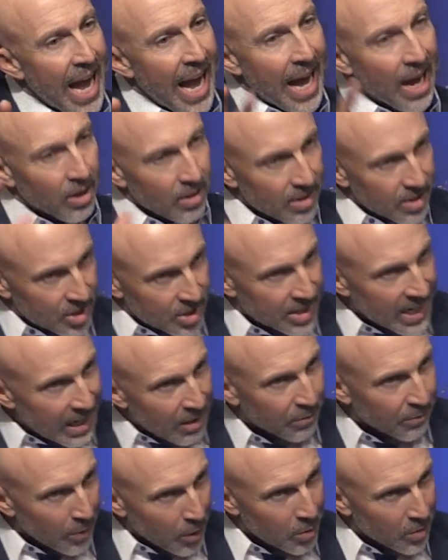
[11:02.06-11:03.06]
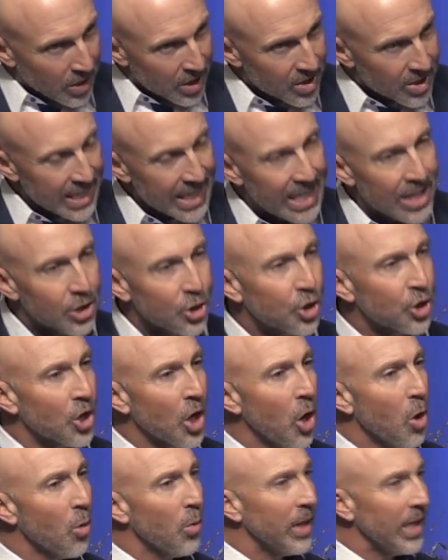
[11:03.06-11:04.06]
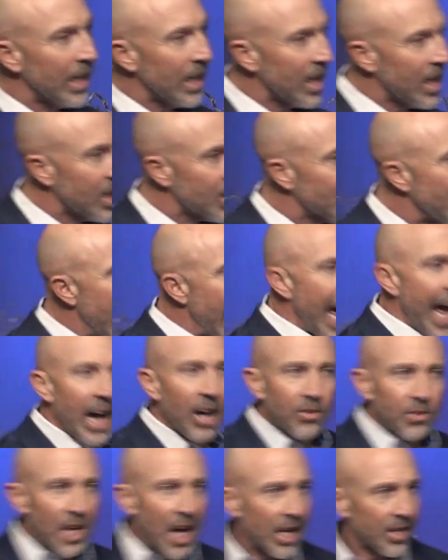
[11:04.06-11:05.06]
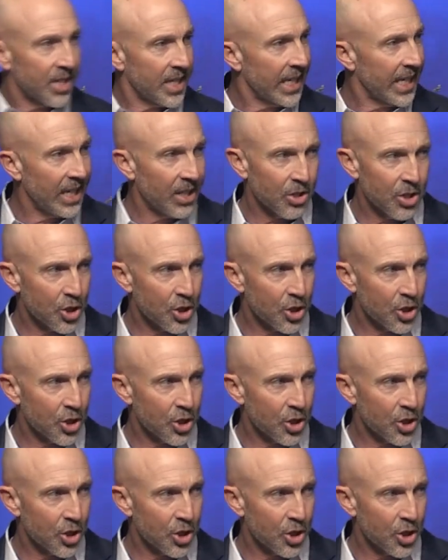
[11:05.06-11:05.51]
how to stay focused. He is showing us how not to get